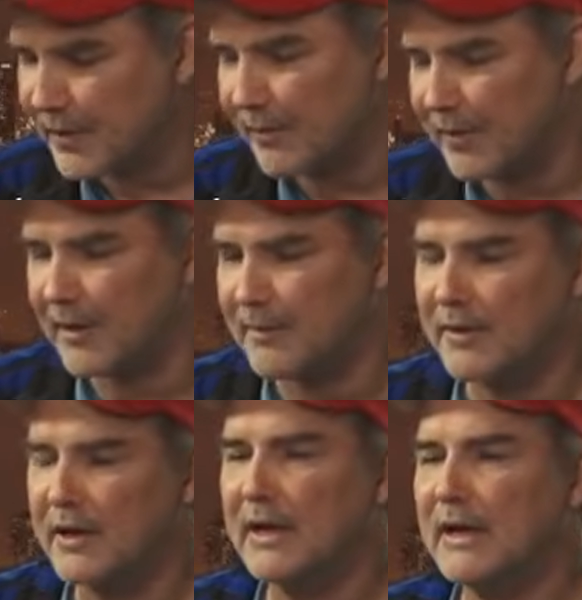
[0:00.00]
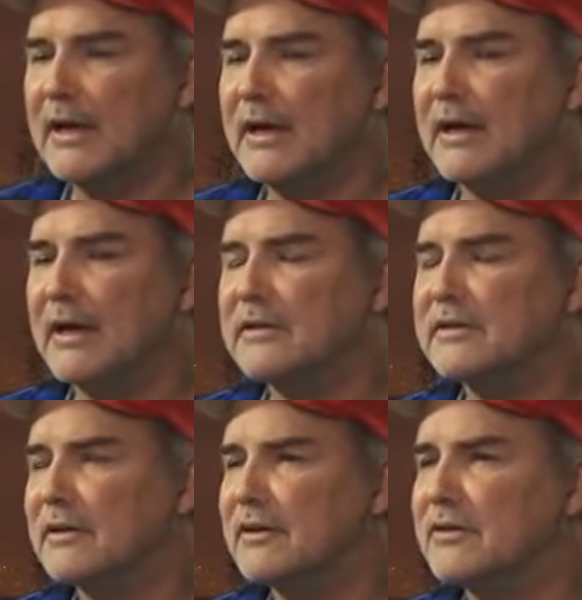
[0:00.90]
Well,
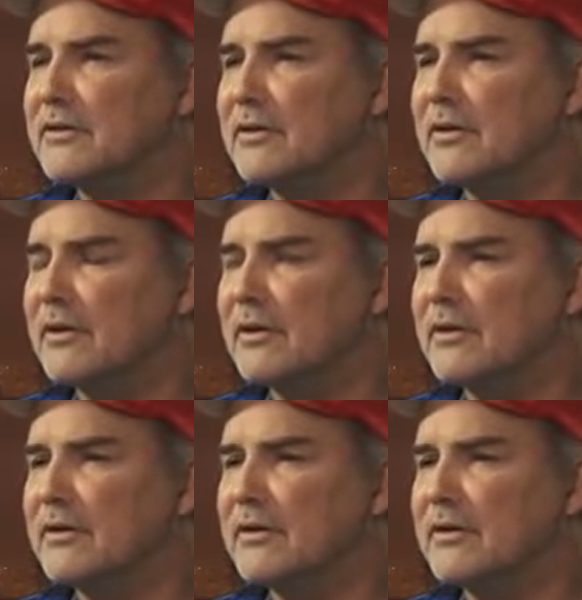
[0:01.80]
that's a good story,